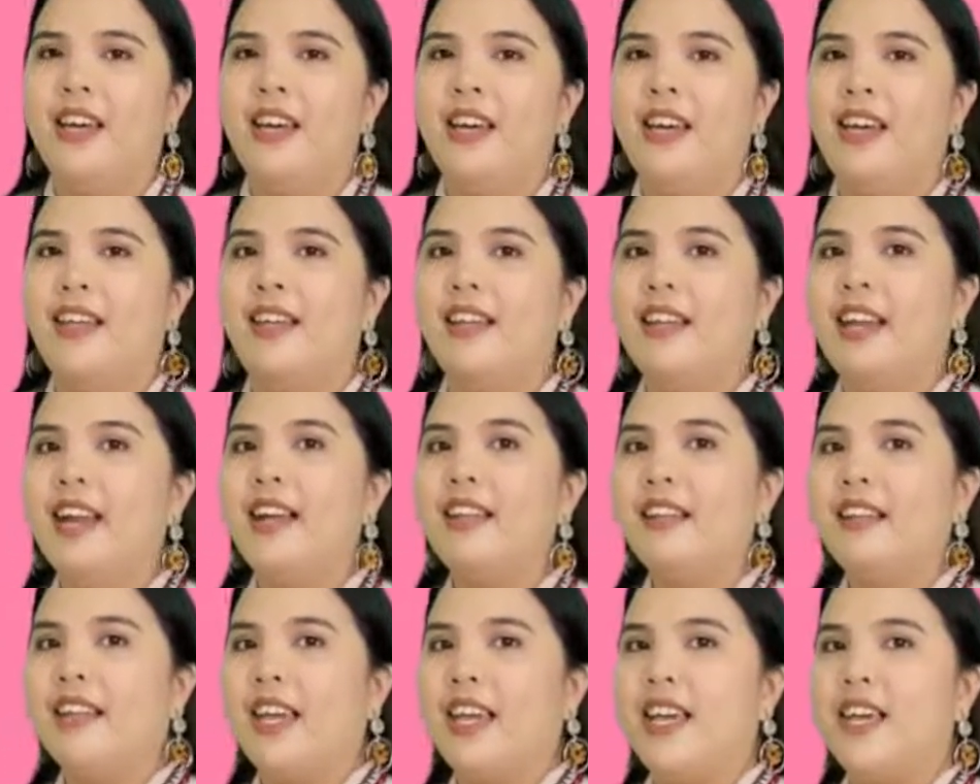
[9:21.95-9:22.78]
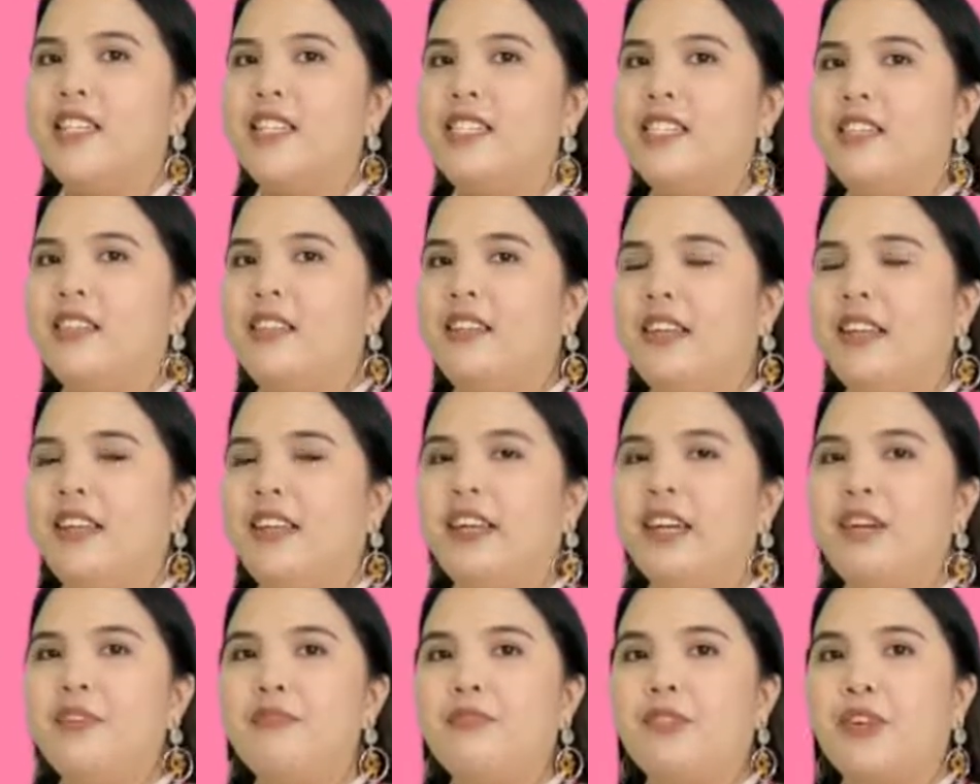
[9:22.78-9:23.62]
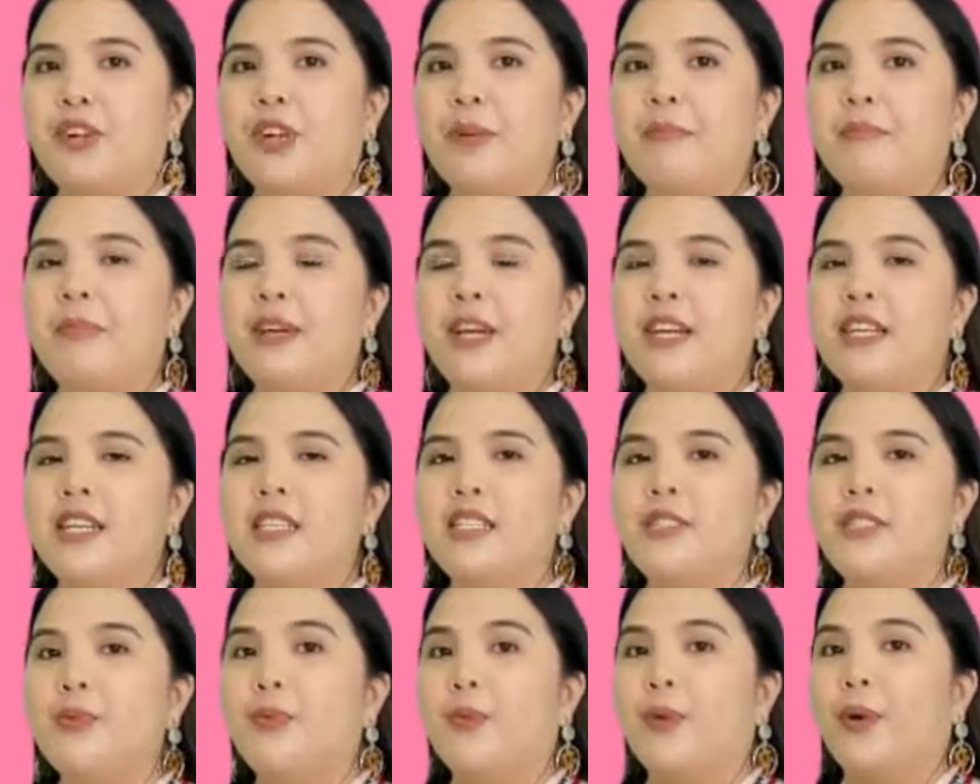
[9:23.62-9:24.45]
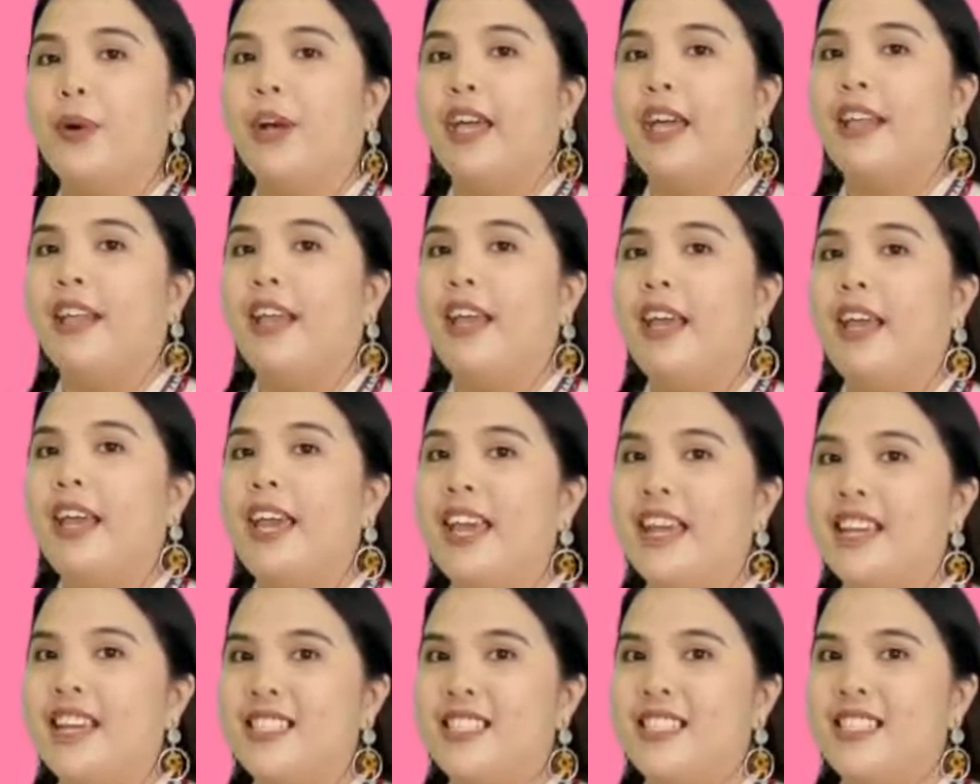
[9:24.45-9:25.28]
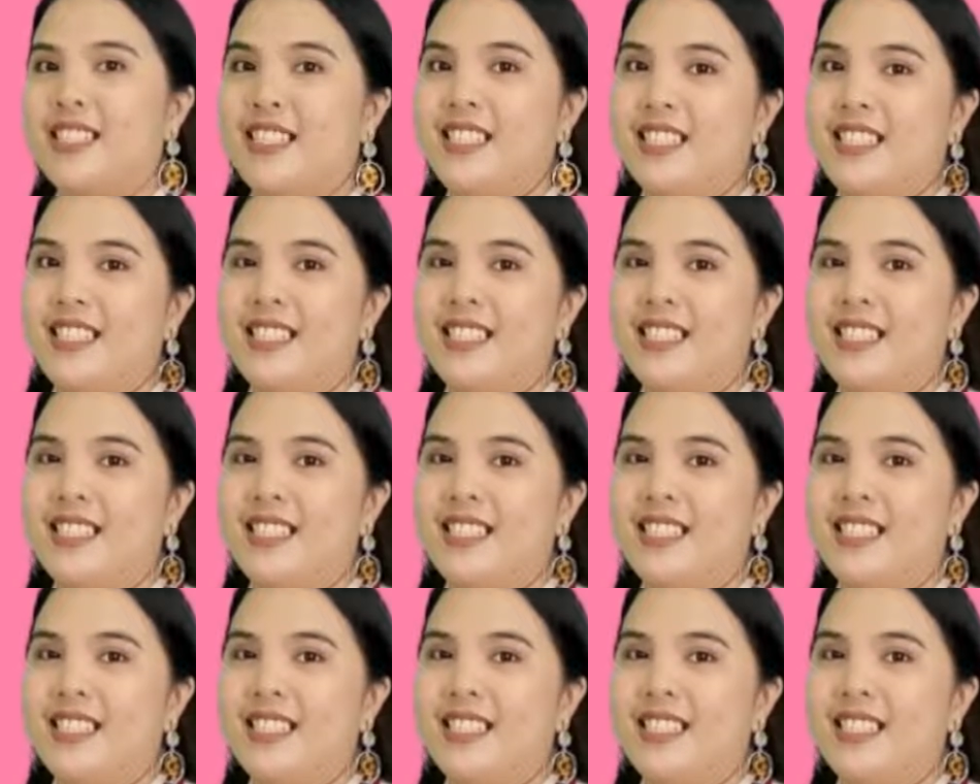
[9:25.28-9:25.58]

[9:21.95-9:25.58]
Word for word: In that case, the linking verb is the word is.